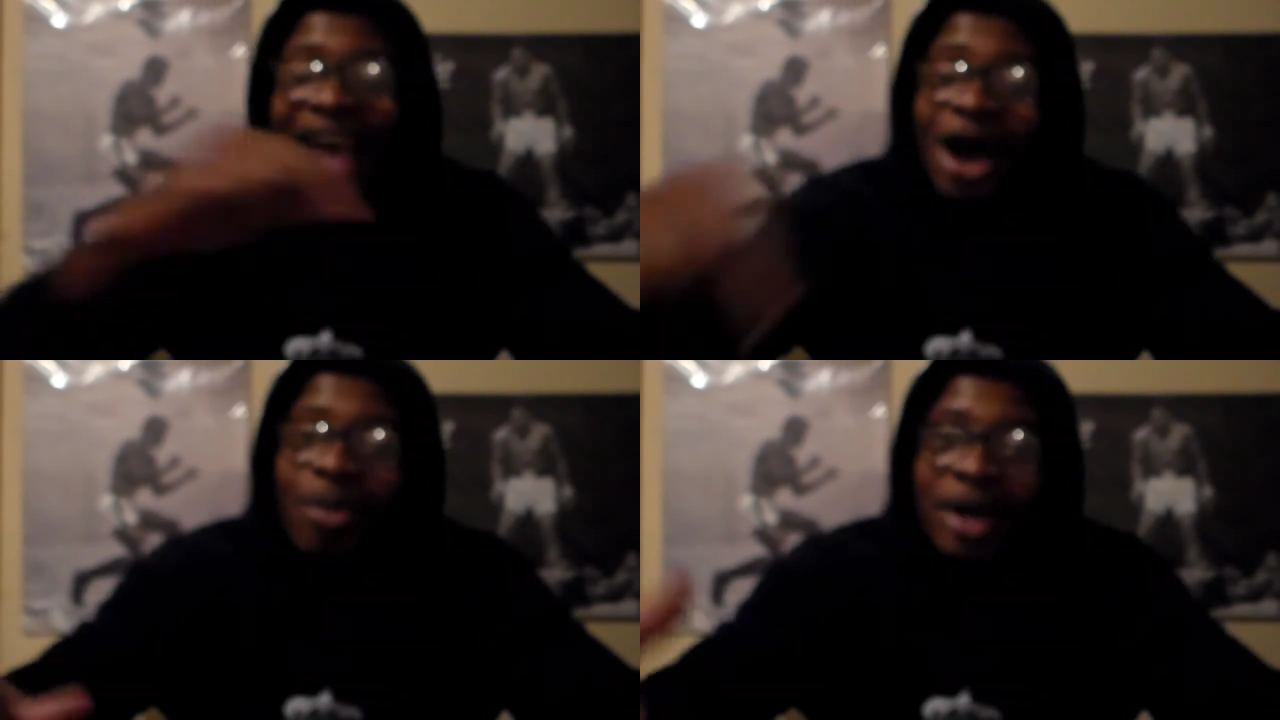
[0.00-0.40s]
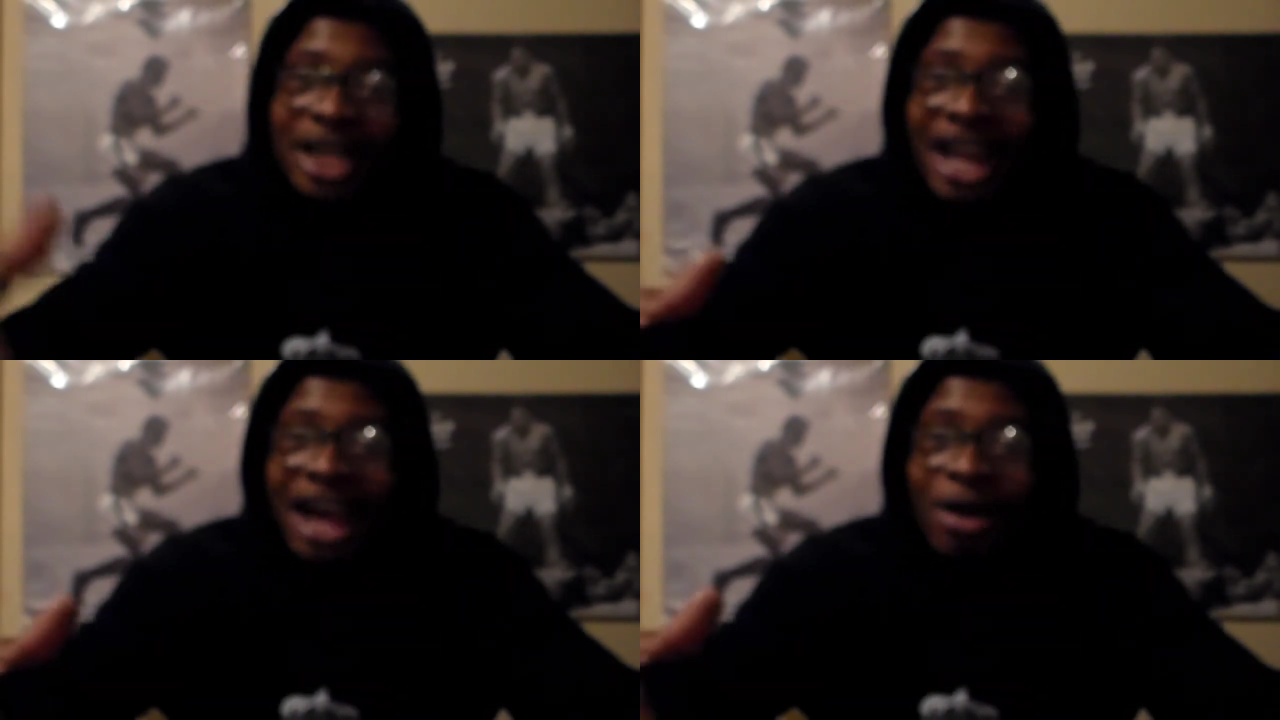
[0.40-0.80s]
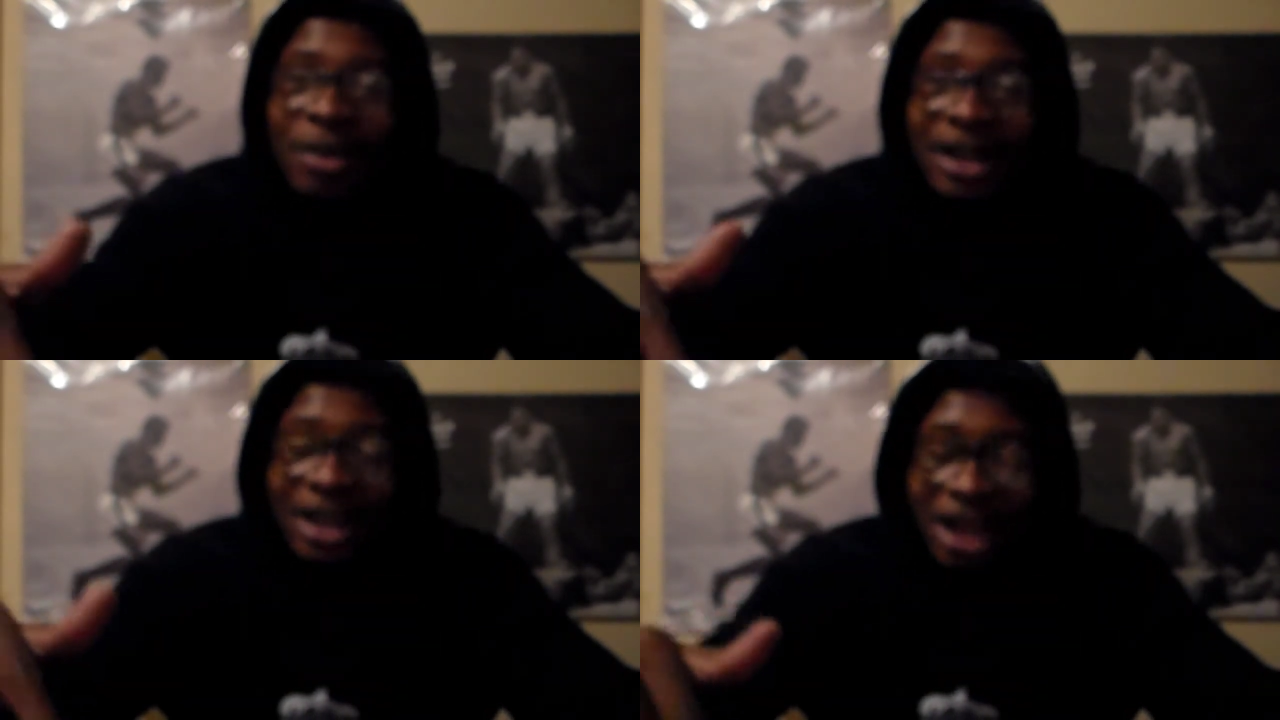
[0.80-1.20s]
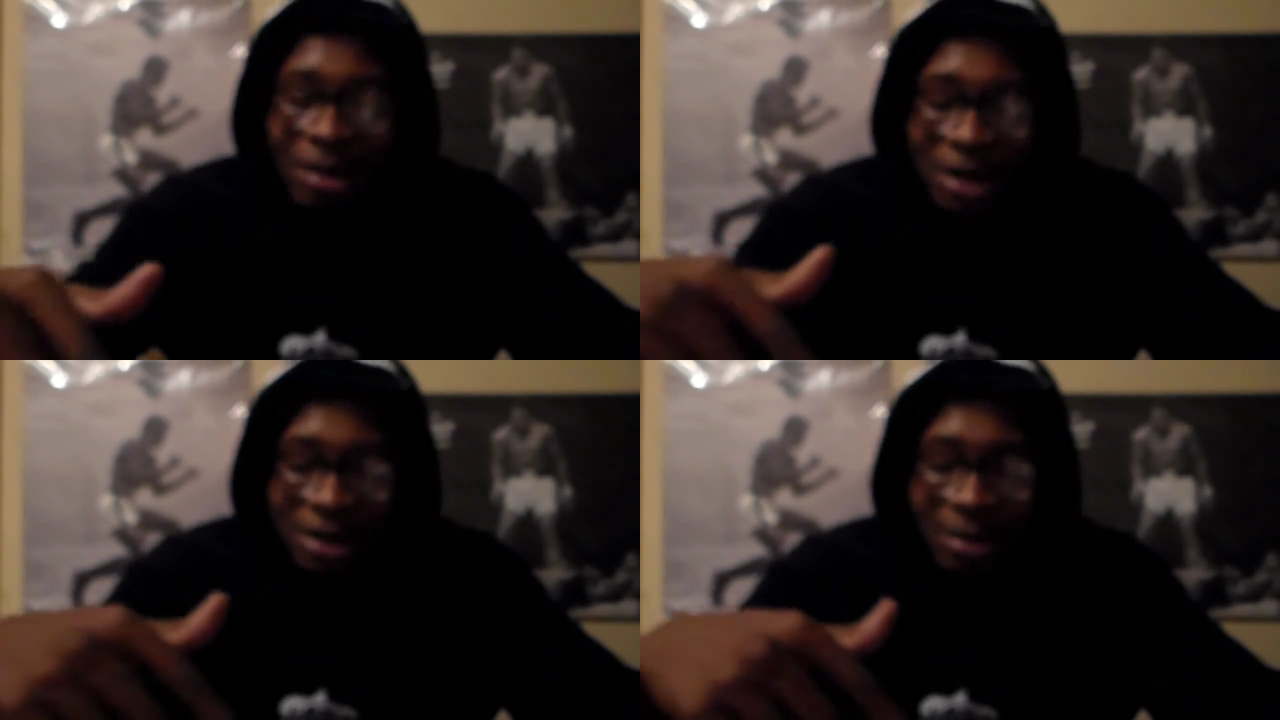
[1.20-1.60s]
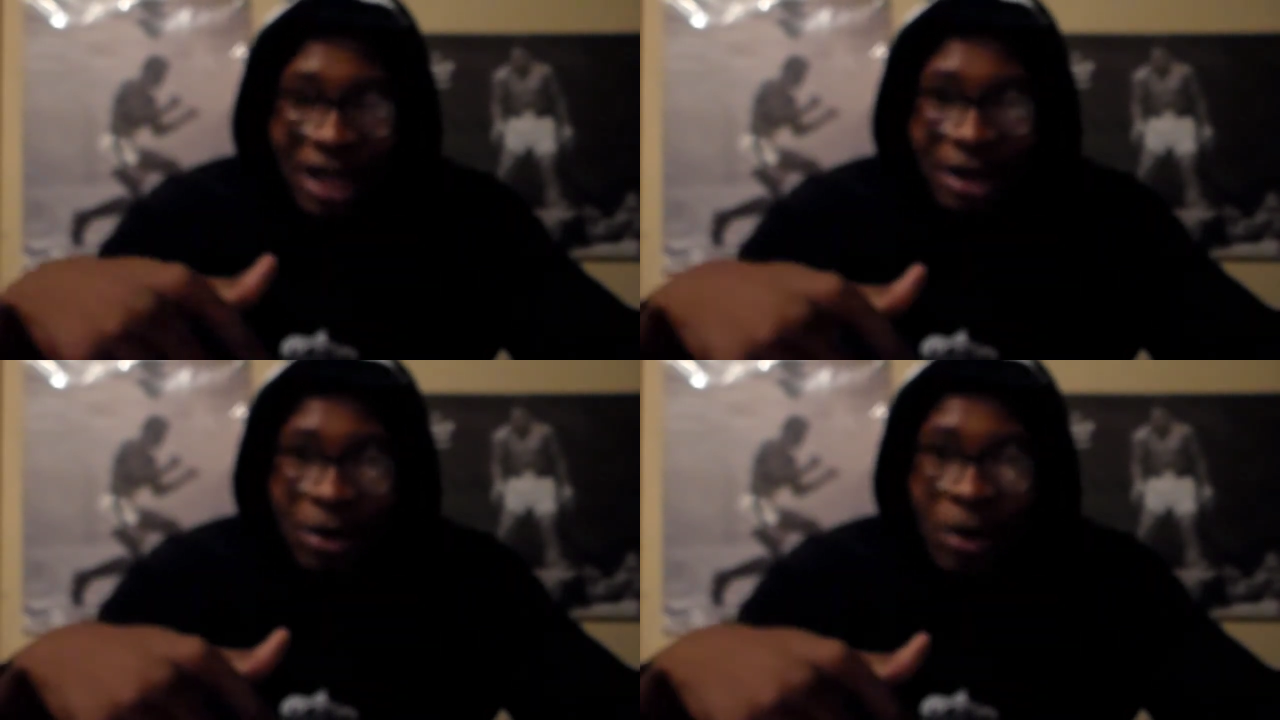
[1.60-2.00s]
Y'all put down up in the comments,
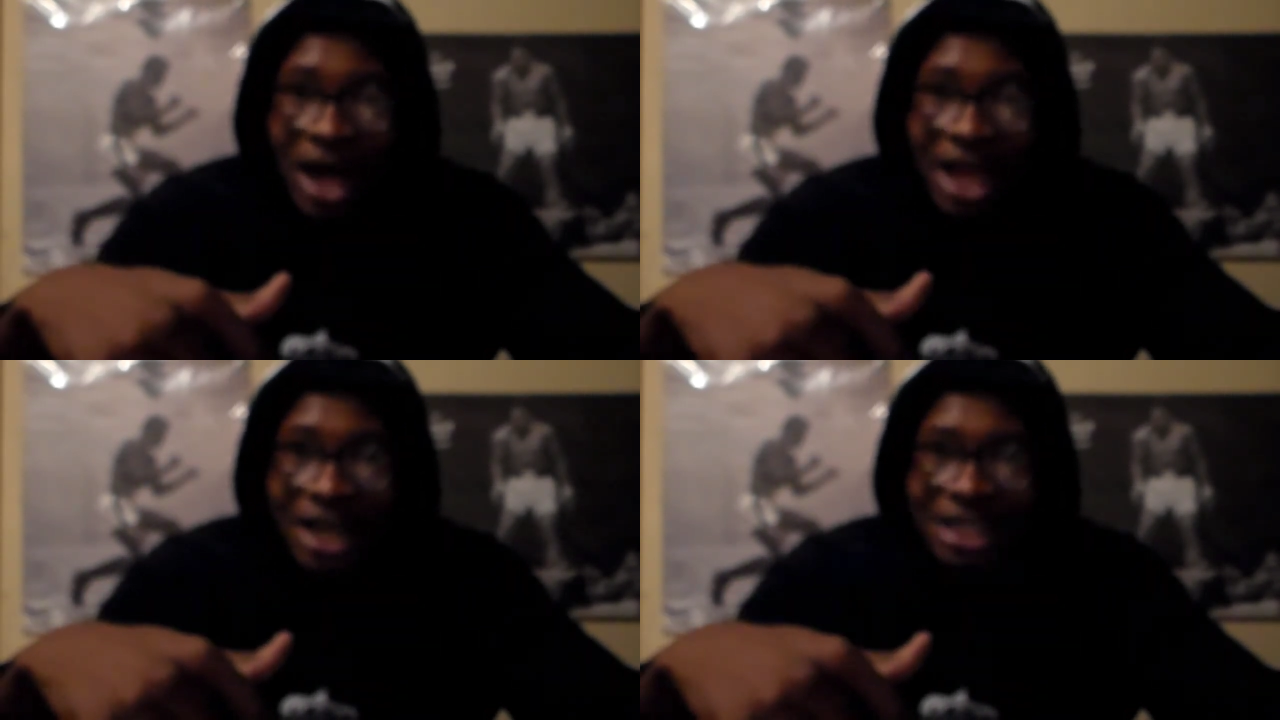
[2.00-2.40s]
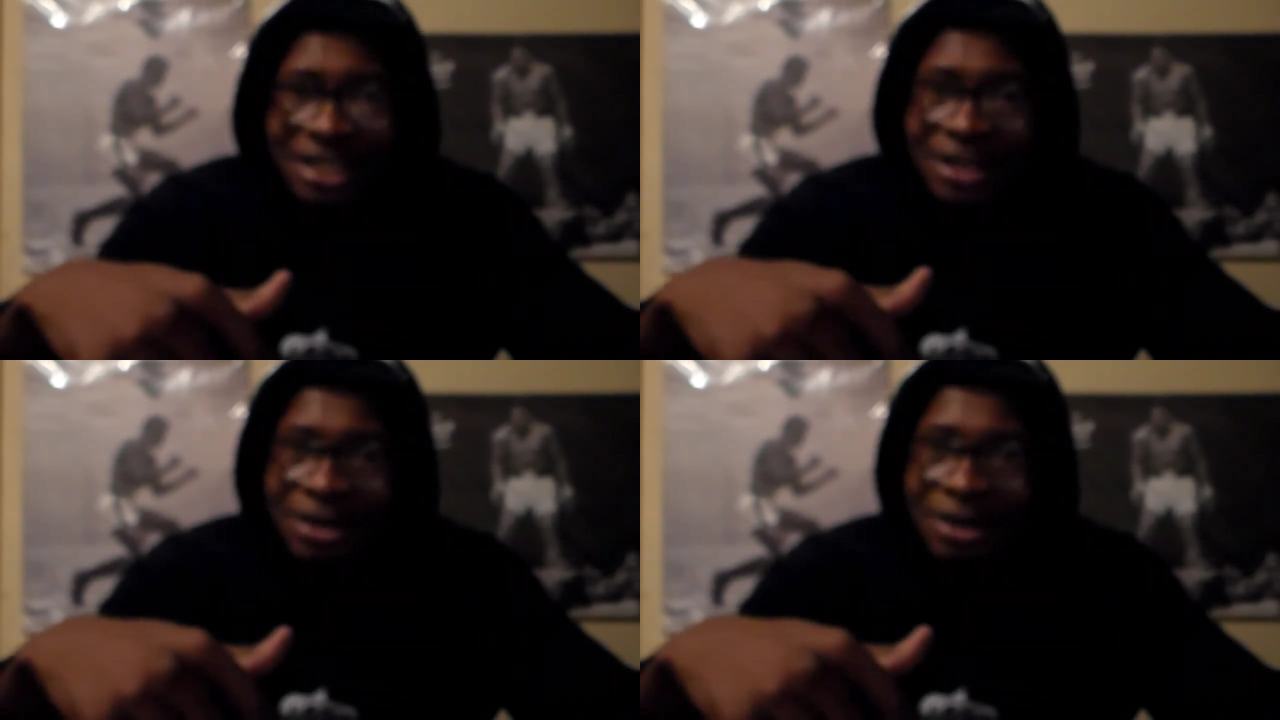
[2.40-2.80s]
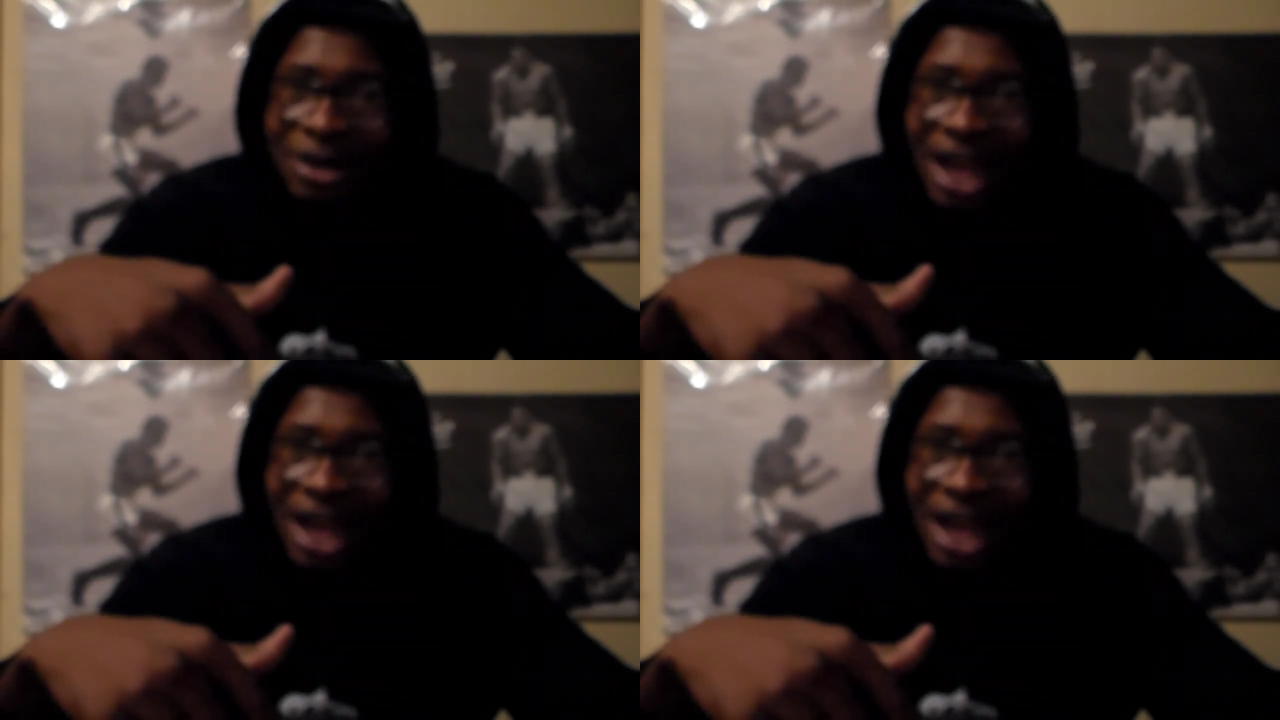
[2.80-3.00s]
man, who had that song.